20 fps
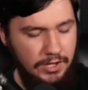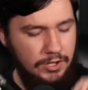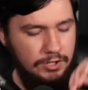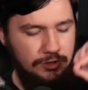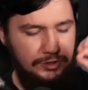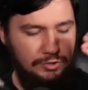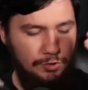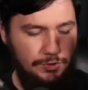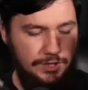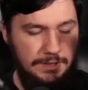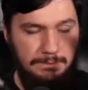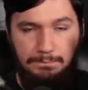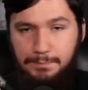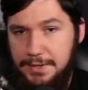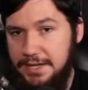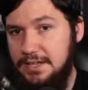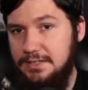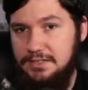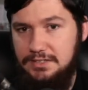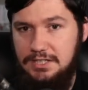So, the
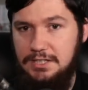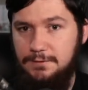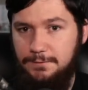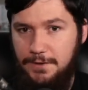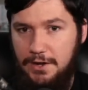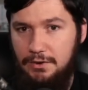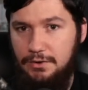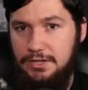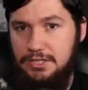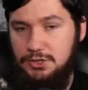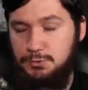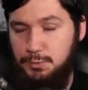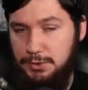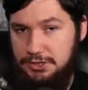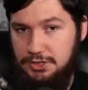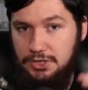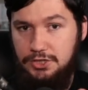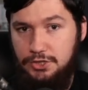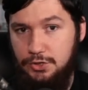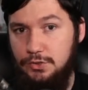BSD variants,
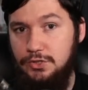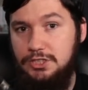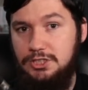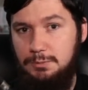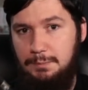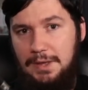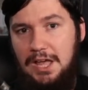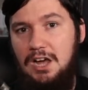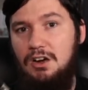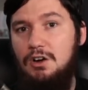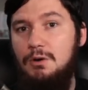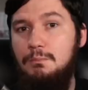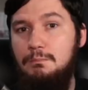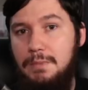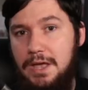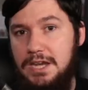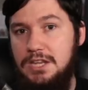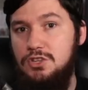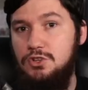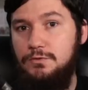which are used to power
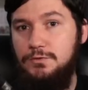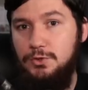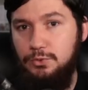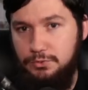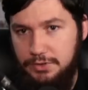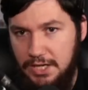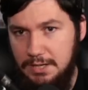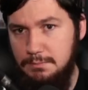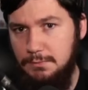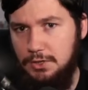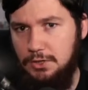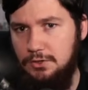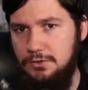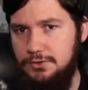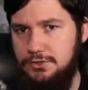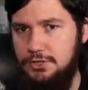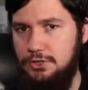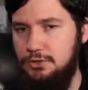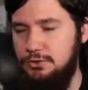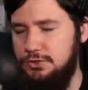many of your game
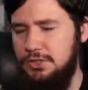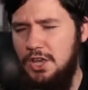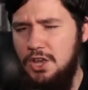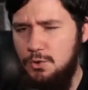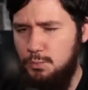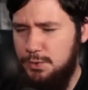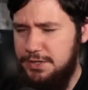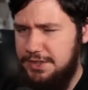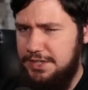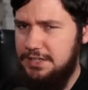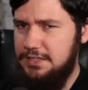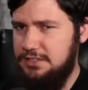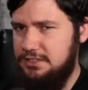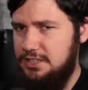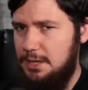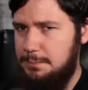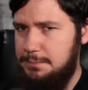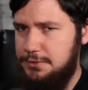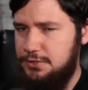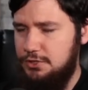consoles, with the
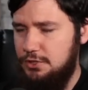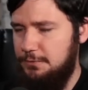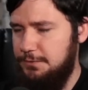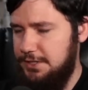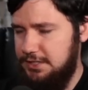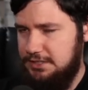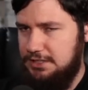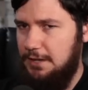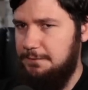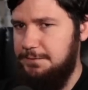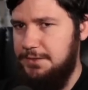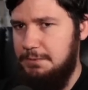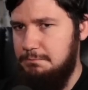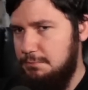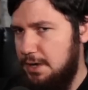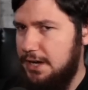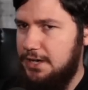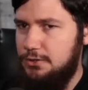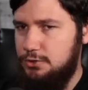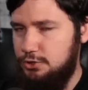exception of the stuff that
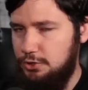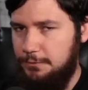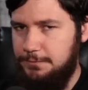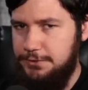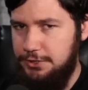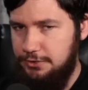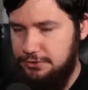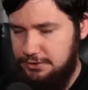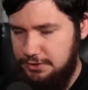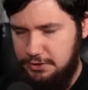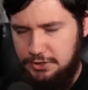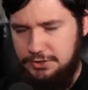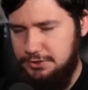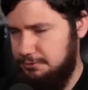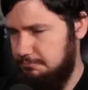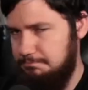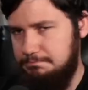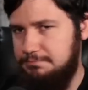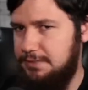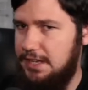Microsoft uses, because
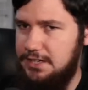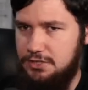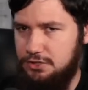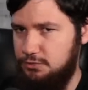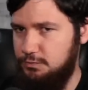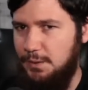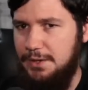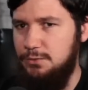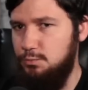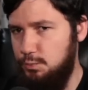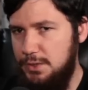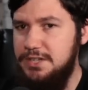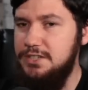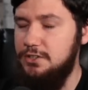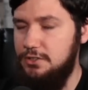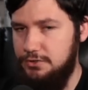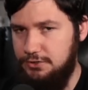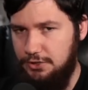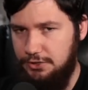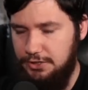they just run
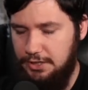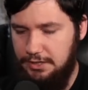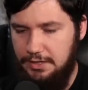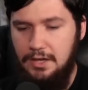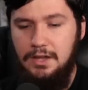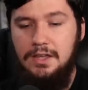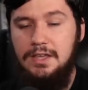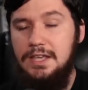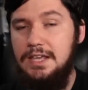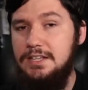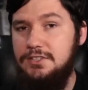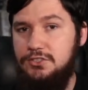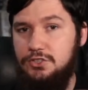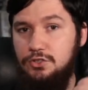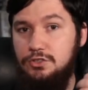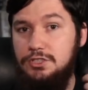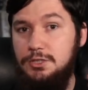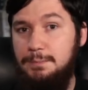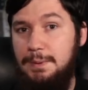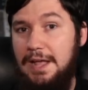Windows on it, is
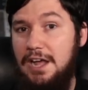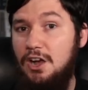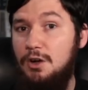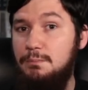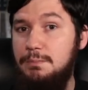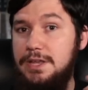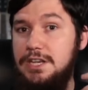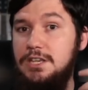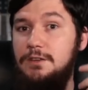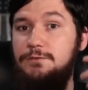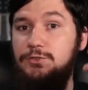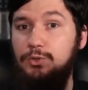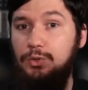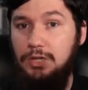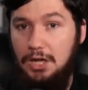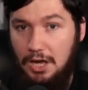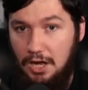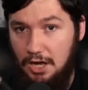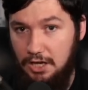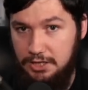used to power many of your
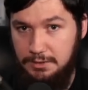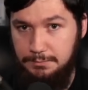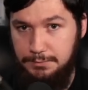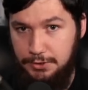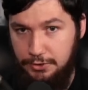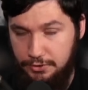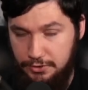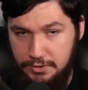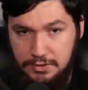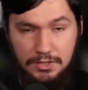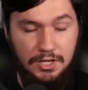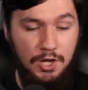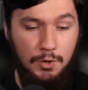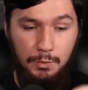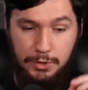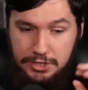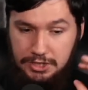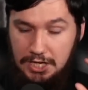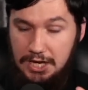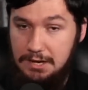car computers,
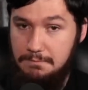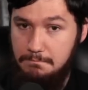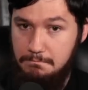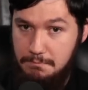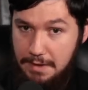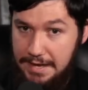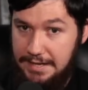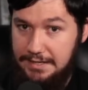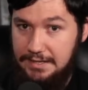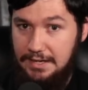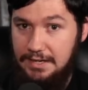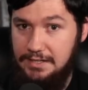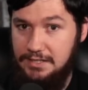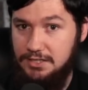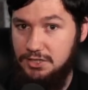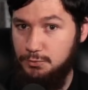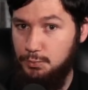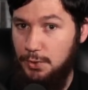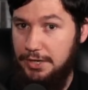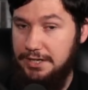which in many cases
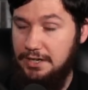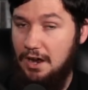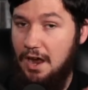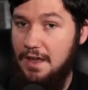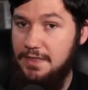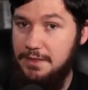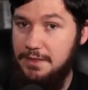are running either